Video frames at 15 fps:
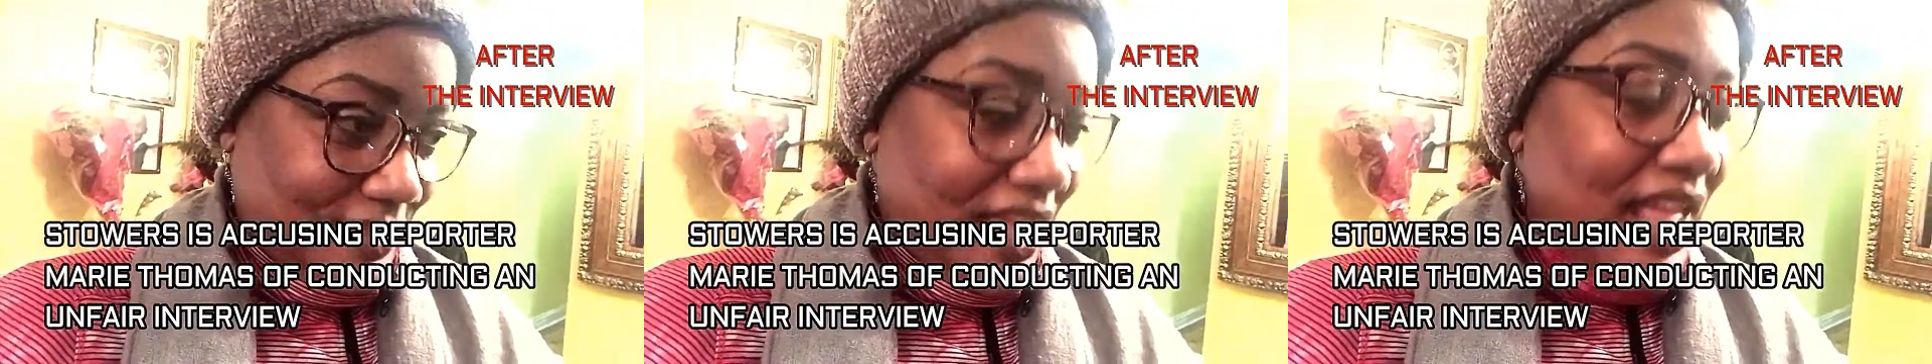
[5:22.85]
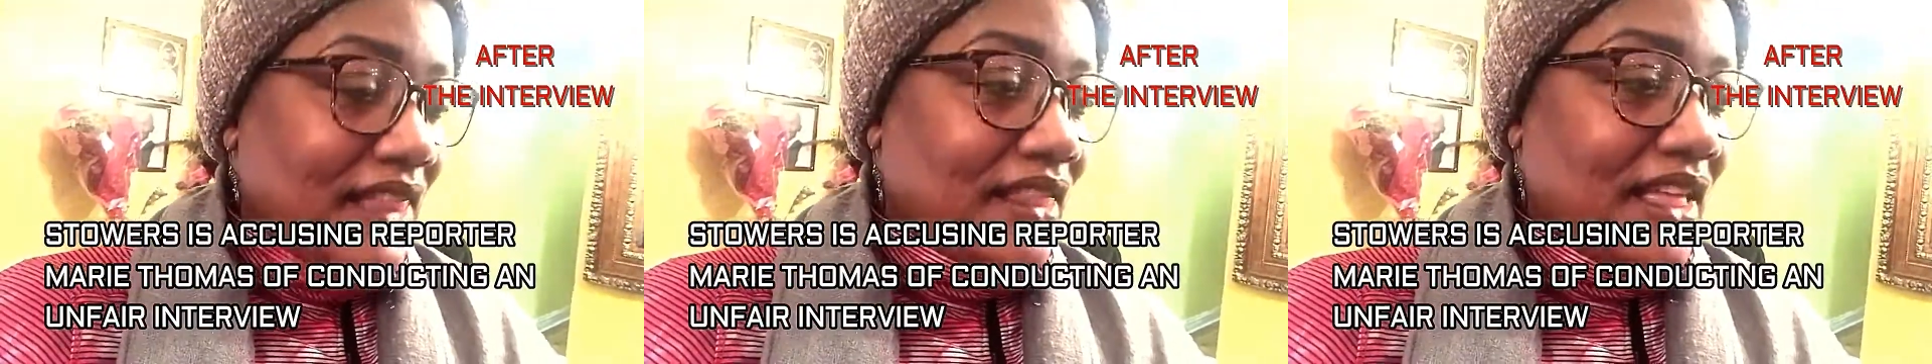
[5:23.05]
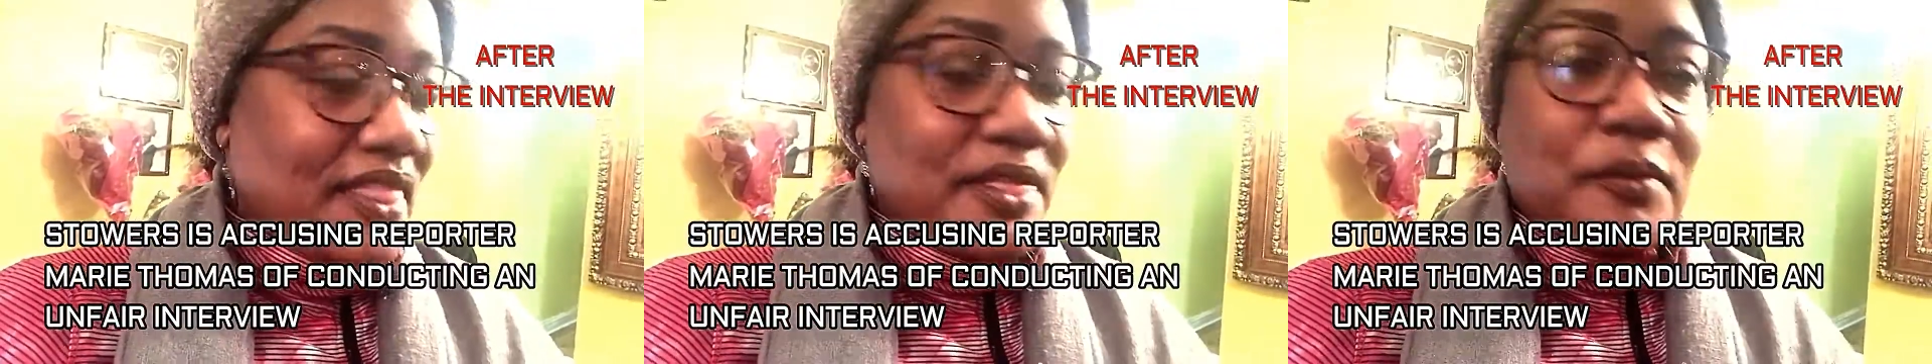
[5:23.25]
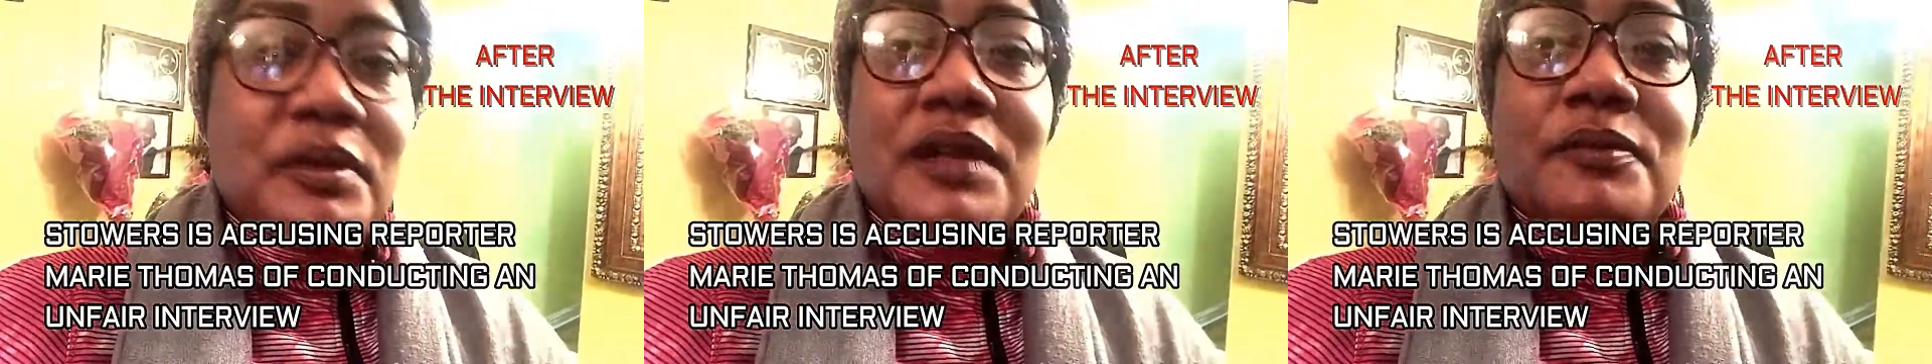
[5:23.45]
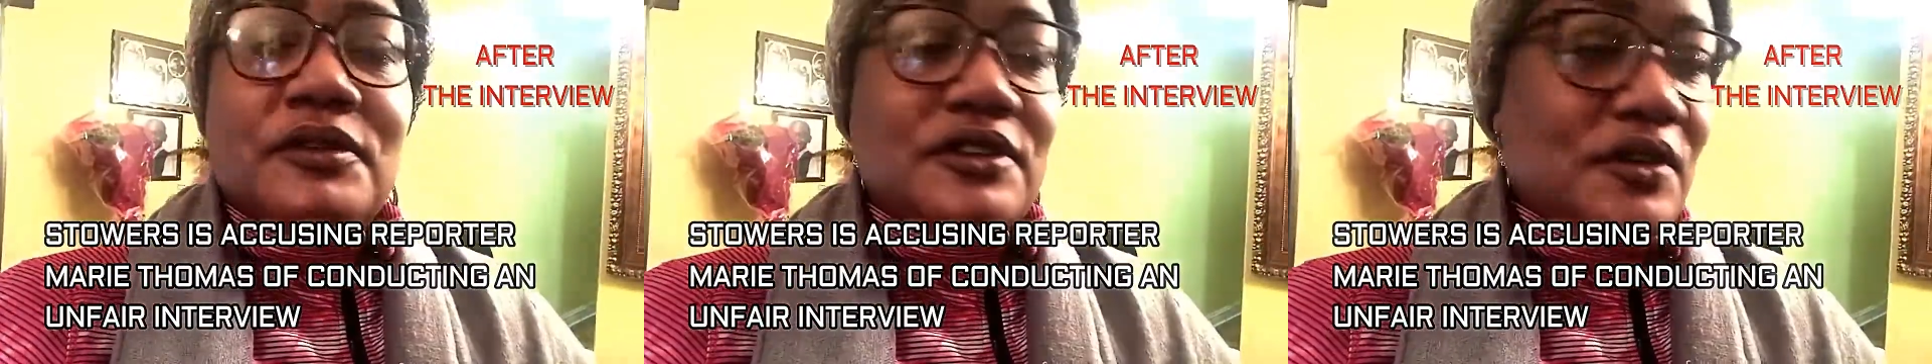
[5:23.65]
and let the
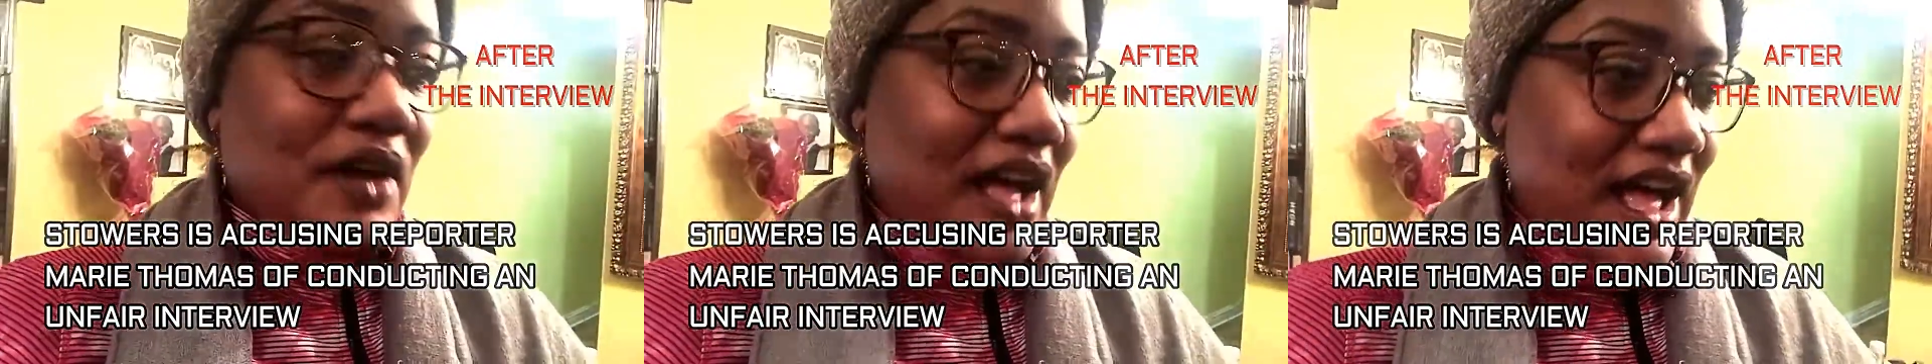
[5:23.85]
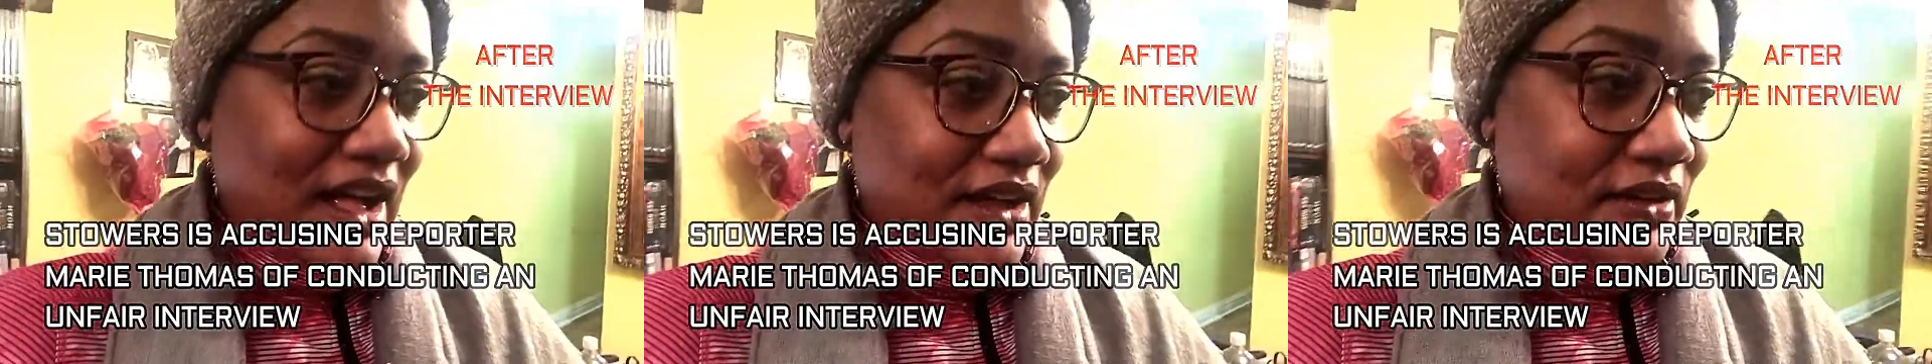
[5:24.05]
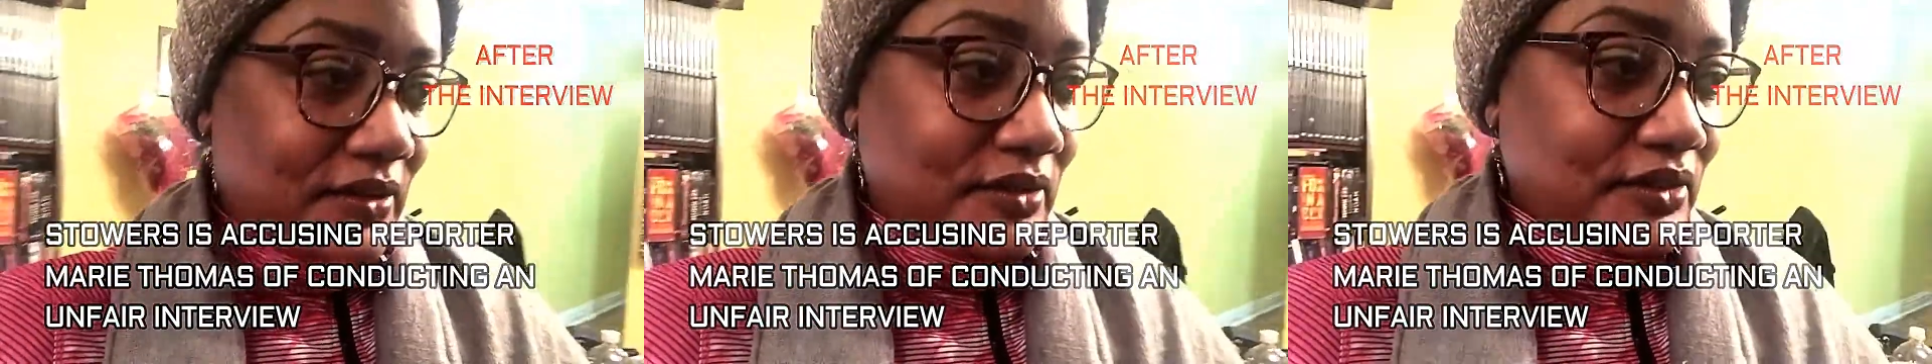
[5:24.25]
people know how